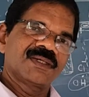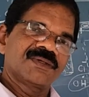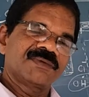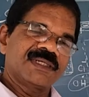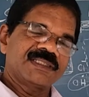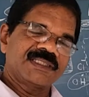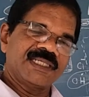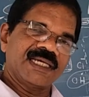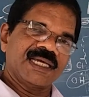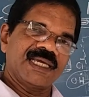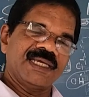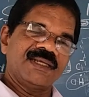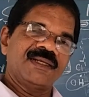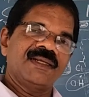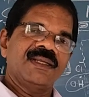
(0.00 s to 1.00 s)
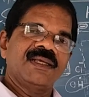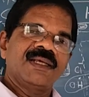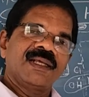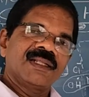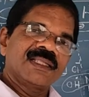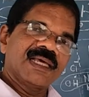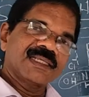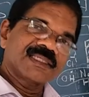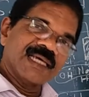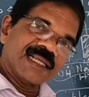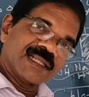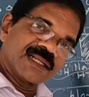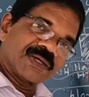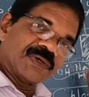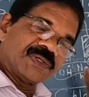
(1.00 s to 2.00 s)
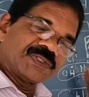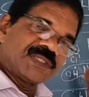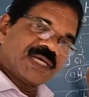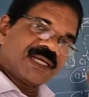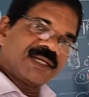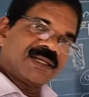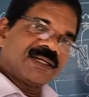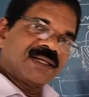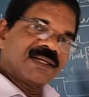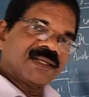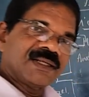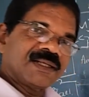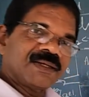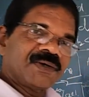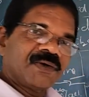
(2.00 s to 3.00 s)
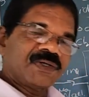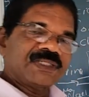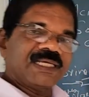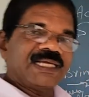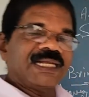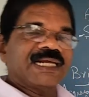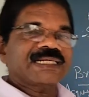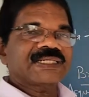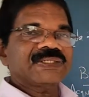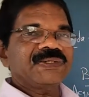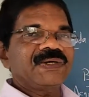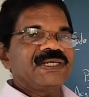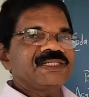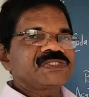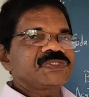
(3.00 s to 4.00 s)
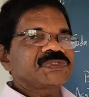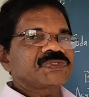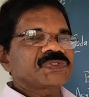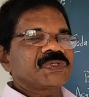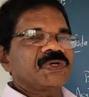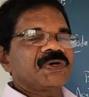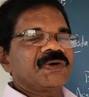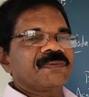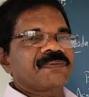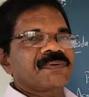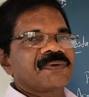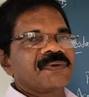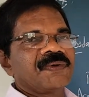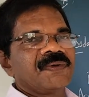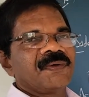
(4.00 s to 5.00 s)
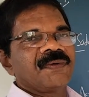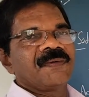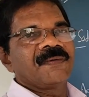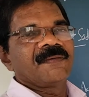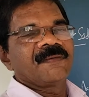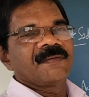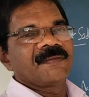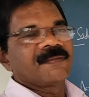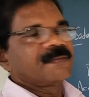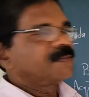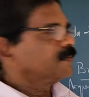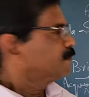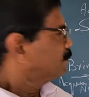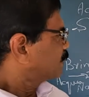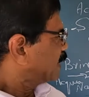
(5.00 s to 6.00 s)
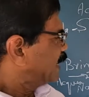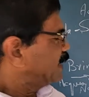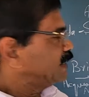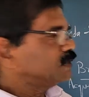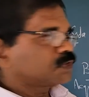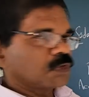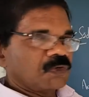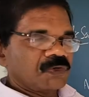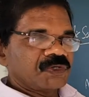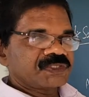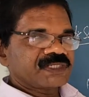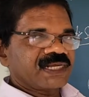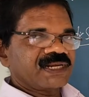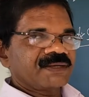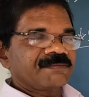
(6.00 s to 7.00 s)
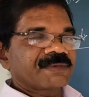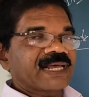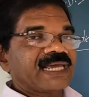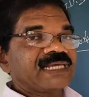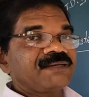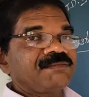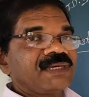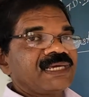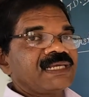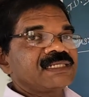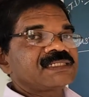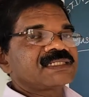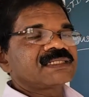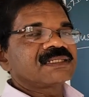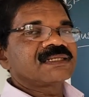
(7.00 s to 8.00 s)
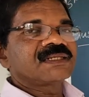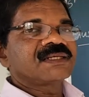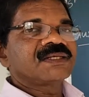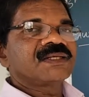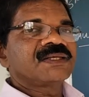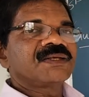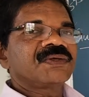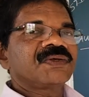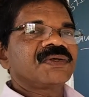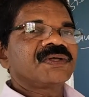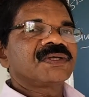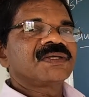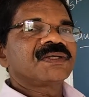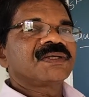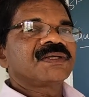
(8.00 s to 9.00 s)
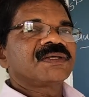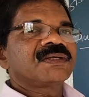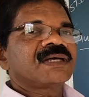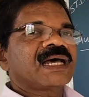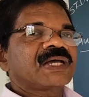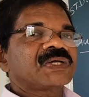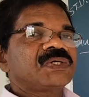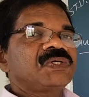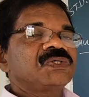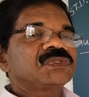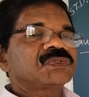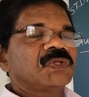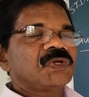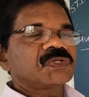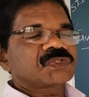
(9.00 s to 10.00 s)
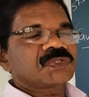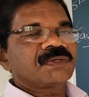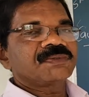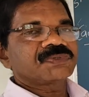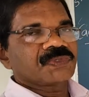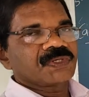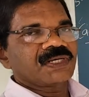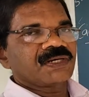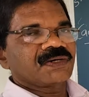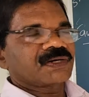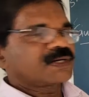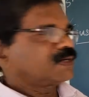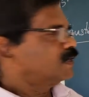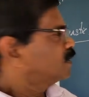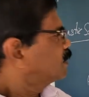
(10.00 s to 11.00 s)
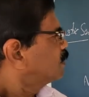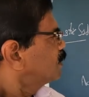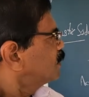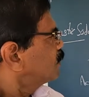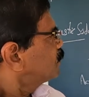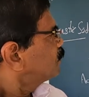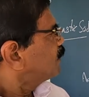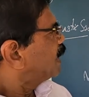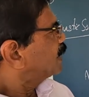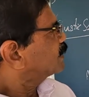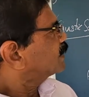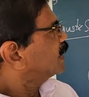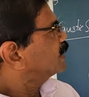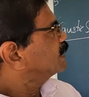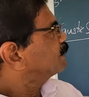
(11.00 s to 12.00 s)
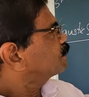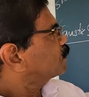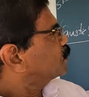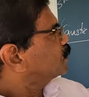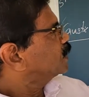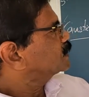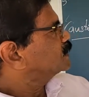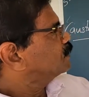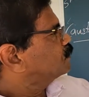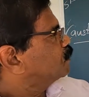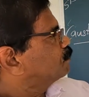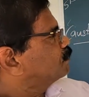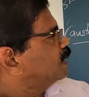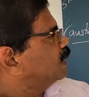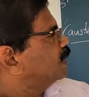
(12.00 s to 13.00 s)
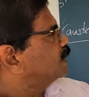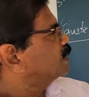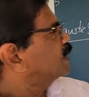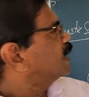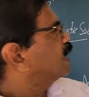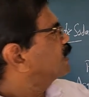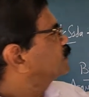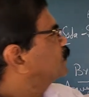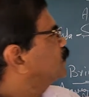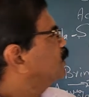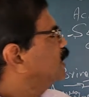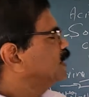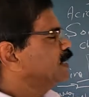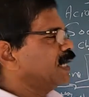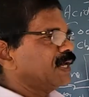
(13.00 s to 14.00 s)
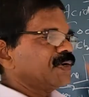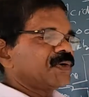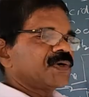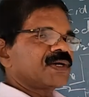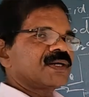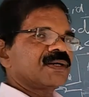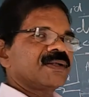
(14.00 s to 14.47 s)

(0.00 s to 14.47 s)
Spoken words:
Once again, there is another question on the electrolysis of brine solution. Brine means aqueous solution of sodium water. What are the products of obtained at cathode and anode?